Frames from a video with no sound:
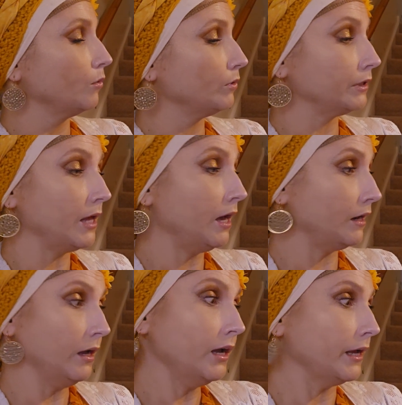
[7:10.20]
"Well, not
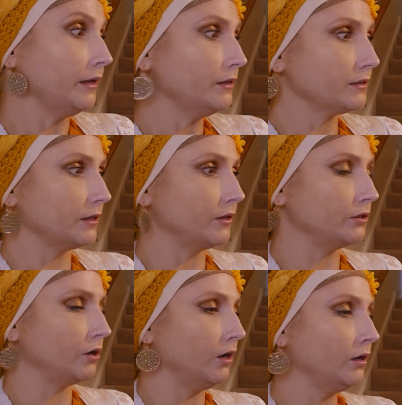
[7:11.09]
I," said the
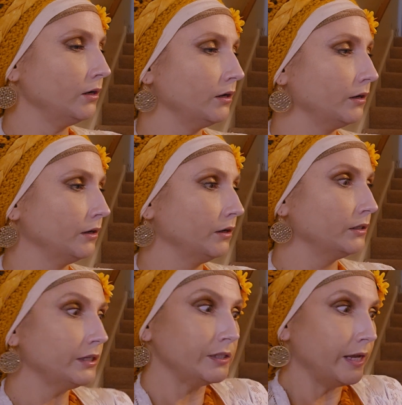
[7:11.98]
dog.
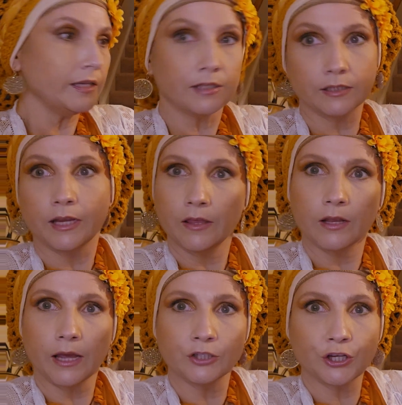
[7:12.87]
"Today's the day
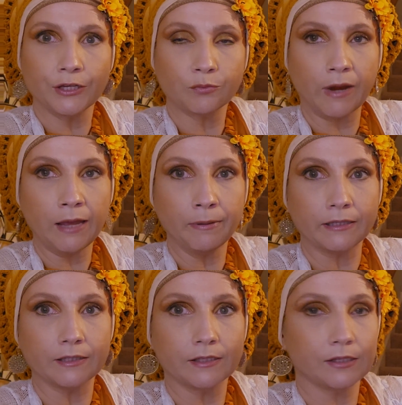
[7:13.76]
that I chase
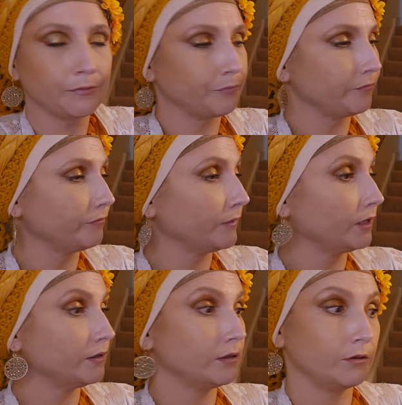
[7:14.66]
rabbits."
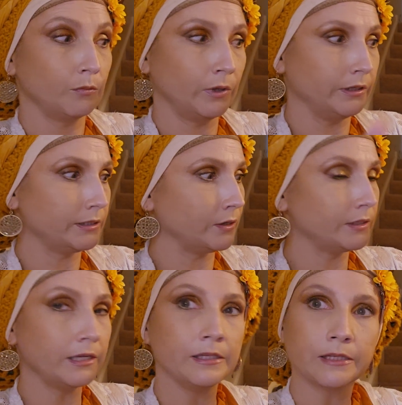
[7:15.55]
Well, it sounds
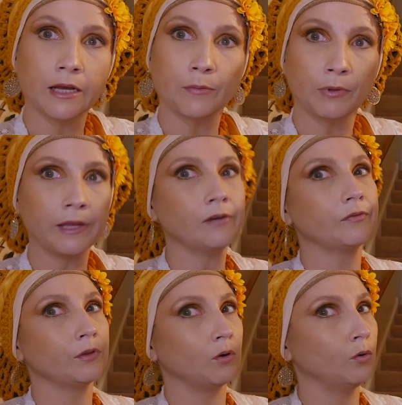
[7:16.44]
like he's got a plan
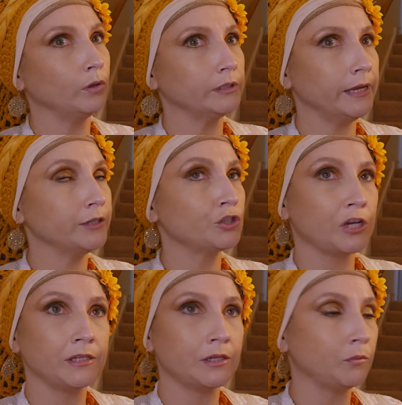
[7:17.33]
for the whole day,
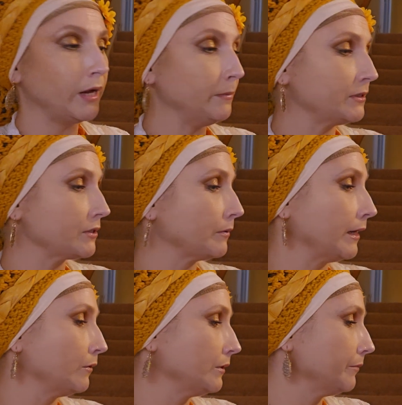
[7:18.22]
chasing rabbits
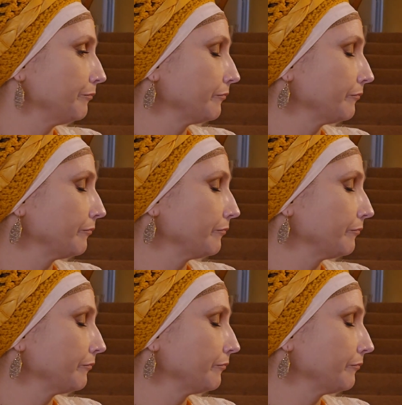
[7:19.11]
around.